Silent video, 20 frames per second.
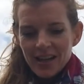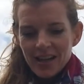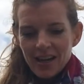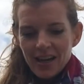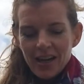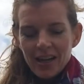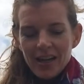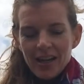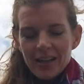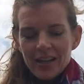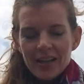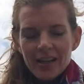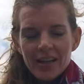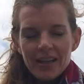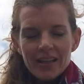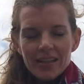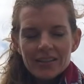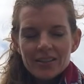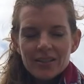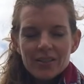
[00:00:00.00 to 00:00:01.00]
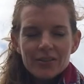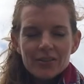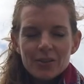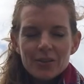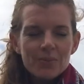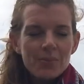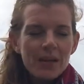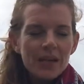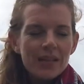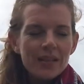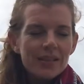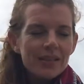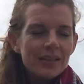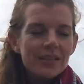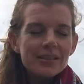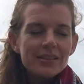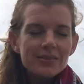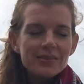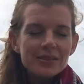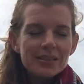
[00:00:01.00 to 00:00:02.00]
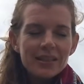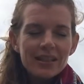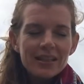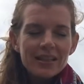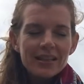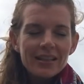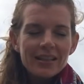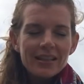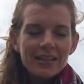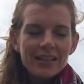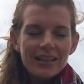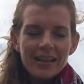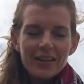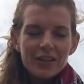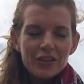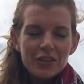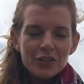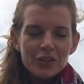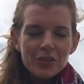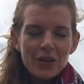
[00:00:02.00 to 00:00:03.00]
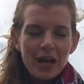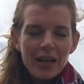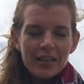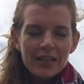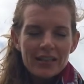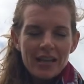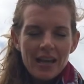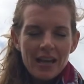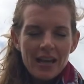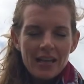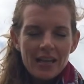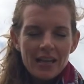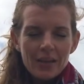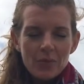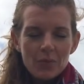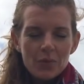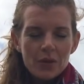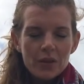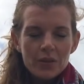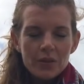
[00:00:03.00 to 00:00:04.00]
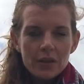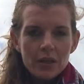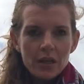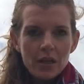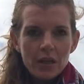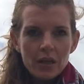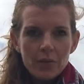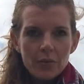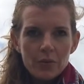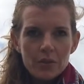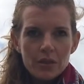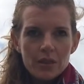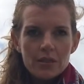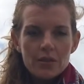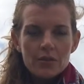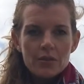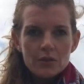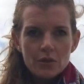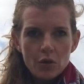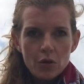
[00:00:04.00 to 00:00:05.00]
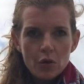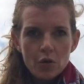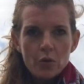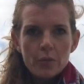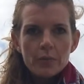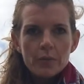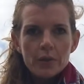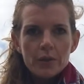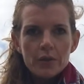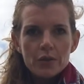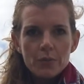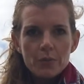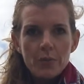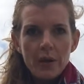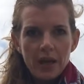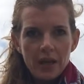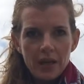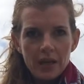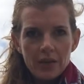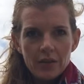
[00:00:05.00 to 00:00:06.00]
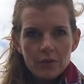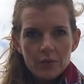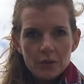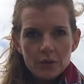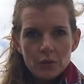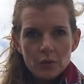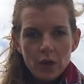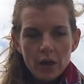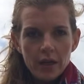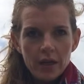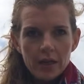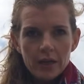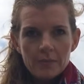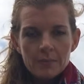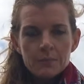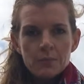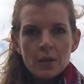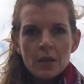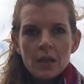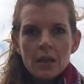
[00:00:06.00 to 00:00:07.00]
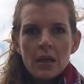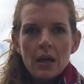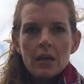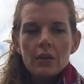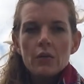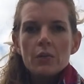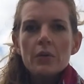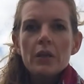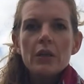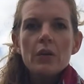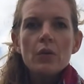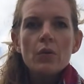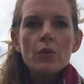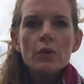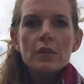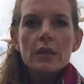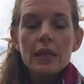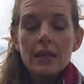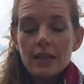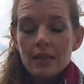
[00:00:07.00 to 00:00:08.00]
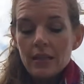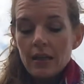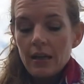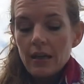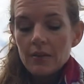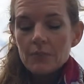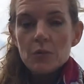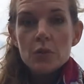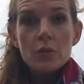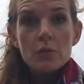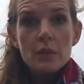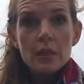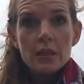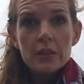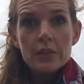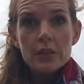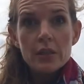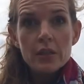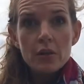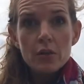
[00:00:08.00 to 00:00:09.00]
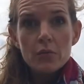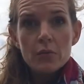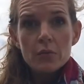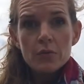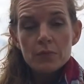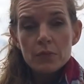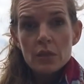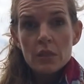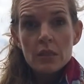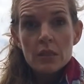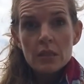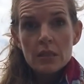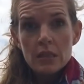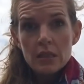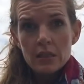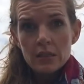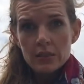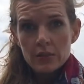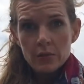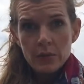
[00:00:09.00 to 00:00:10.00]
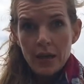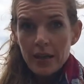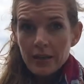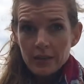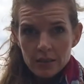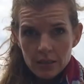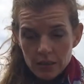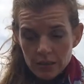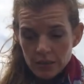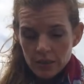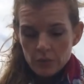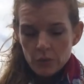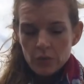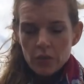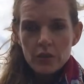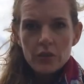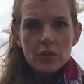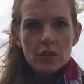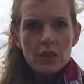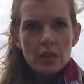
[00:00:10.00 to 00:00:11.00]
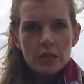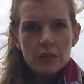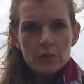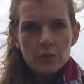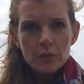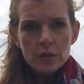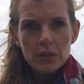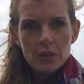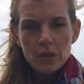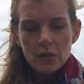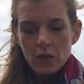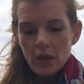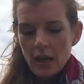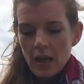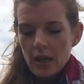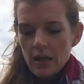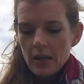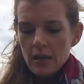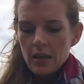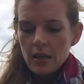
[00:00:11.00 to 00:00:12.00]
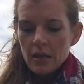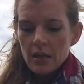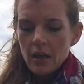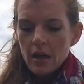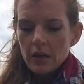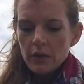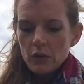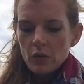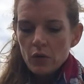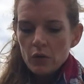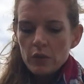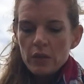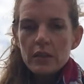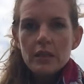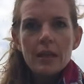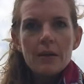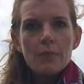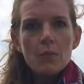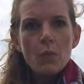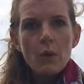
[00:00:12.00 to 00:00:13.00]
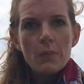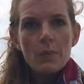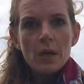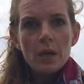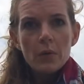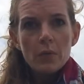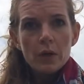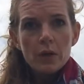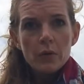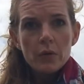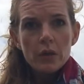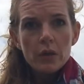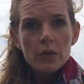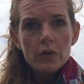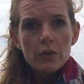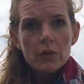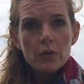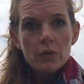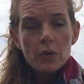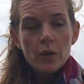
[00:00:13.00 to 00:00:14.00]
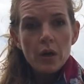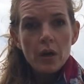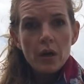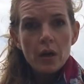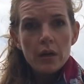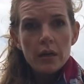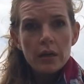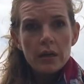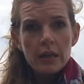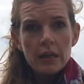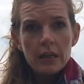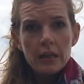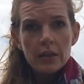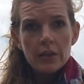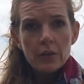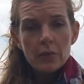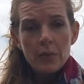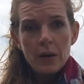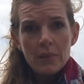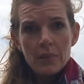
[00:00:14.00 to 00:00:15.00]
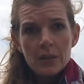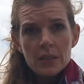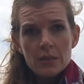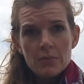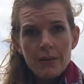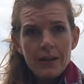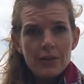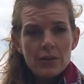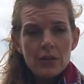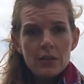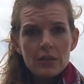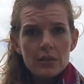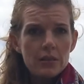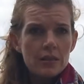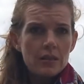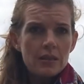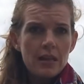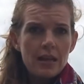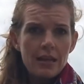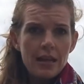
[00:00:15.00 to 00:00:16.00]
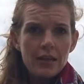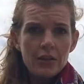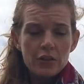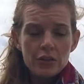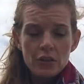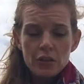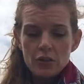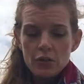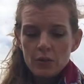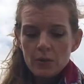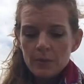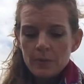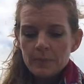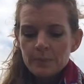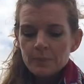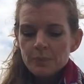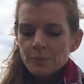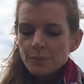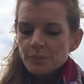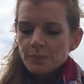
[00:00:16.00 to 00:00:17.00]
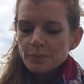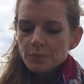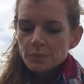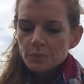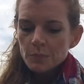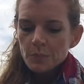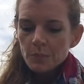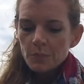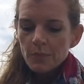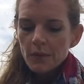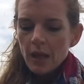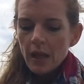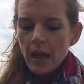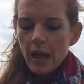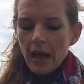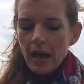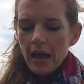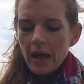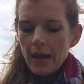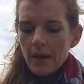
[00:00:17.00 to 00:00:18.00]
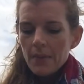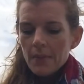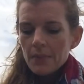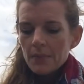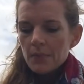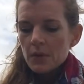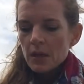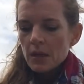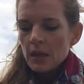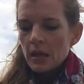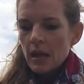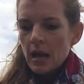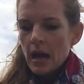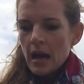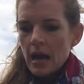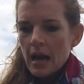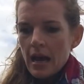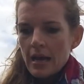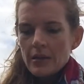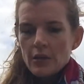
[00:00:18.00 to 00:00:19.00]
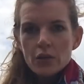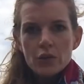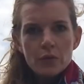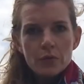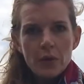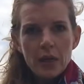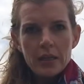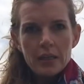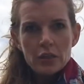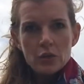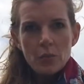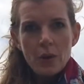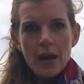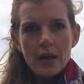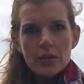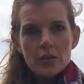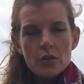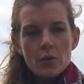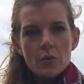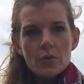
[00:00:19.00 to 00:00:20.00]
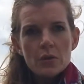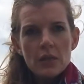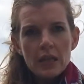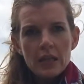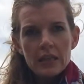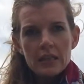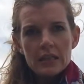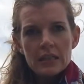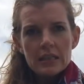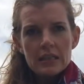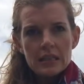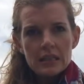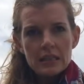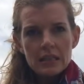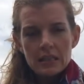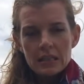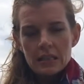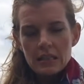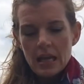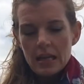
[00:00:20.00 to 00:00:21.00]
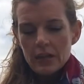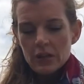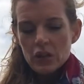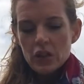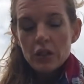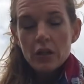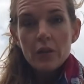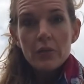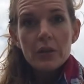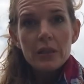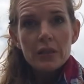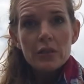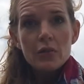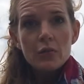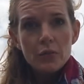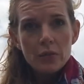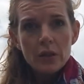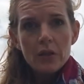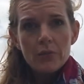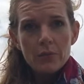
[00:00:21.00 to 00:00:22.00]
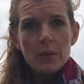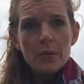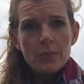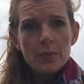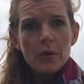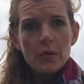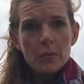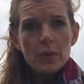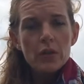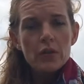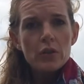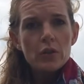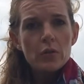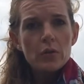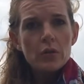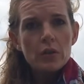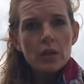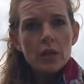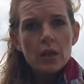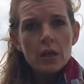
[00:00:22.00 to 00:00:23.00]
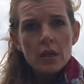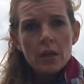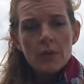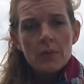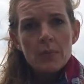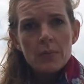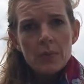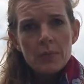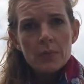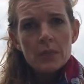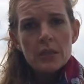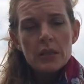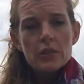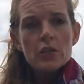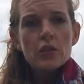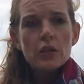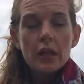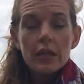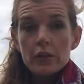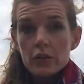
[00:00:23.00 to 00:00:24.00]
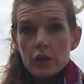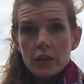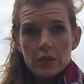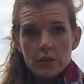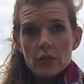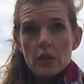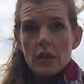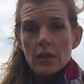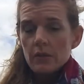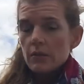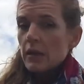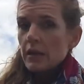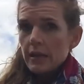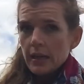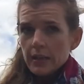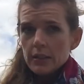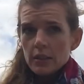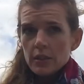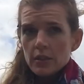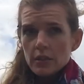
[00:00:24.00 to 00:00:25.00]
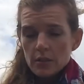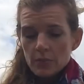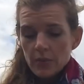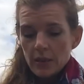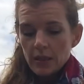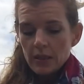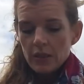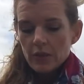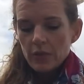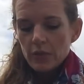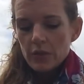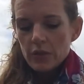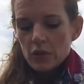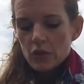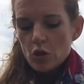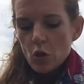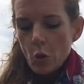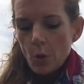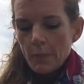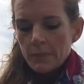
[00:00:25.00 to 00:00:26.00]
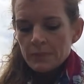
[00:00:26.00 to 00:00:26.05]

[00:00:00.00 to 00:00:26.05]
I took 2 painkillers, which unusual, at 10, and at 1:30 I was in so much pain. I was crying. I'd already called in 2 healers I know, distant healers who are excellent, one in New Zealand, one in the UK. I'd called in women I work with who are healer and wellbeing specialists to send energy to, and a good friend as well. So I was getting this distance energy, and I really do feel if people are with you and people send you good energy, it actually does make a difference.